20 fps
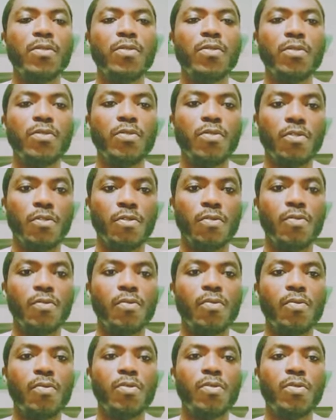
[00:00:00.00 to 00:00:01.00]

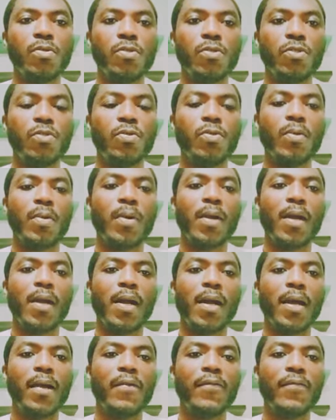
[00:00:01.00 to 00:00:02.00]
you should
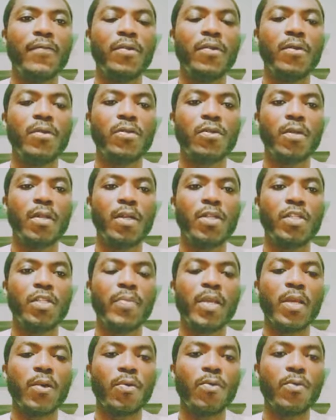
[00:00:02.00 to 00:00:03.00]
have your scholarship
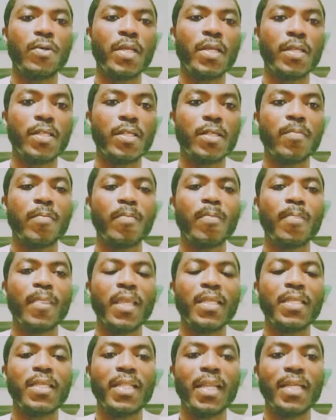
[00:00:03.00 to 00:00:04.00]
included
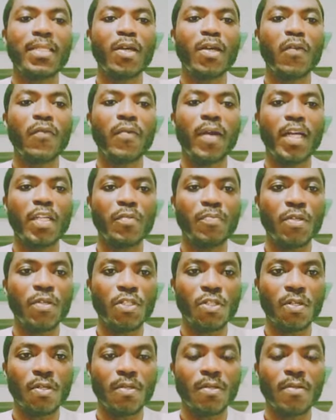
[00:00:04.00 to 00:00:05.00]
in the letter of
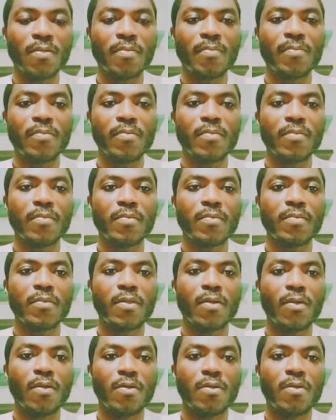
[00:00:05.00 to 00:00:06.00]
admission.
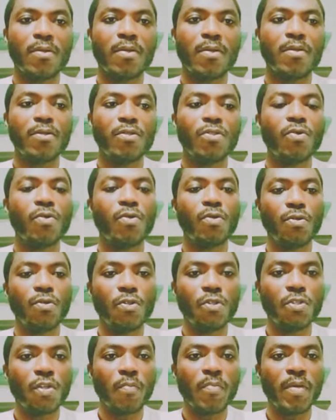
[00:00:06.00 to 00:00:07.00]
So you
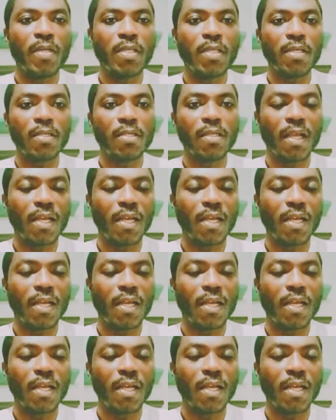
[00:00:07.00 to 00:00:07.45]
submit this